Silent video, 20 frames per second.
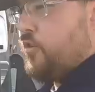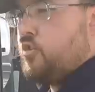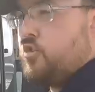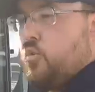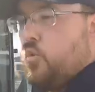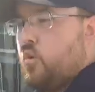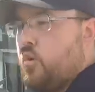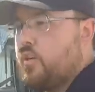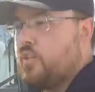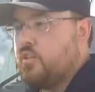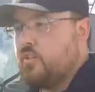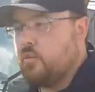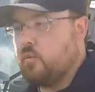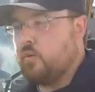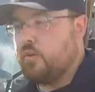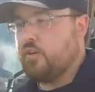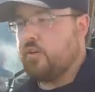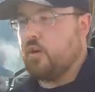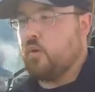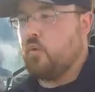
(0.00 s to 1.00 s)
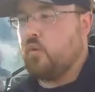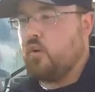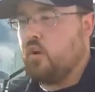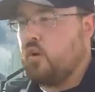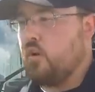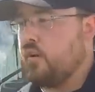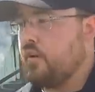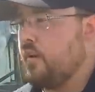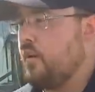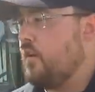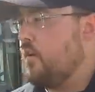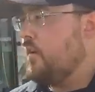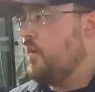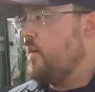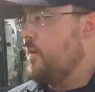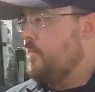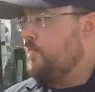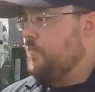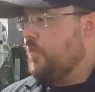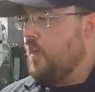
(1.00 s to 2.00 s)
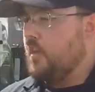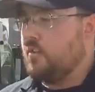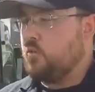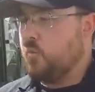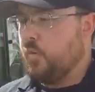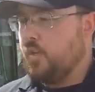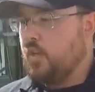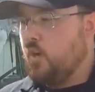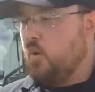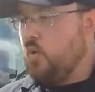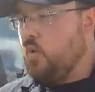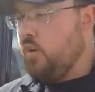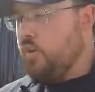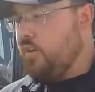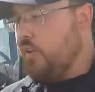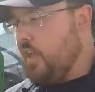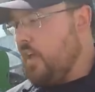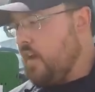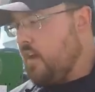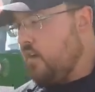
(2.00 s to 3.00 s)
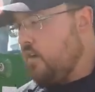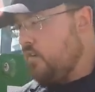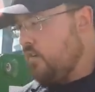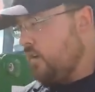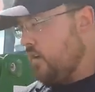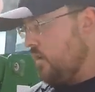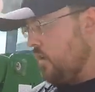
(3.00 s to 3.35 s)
storage when you're going on. As we go on down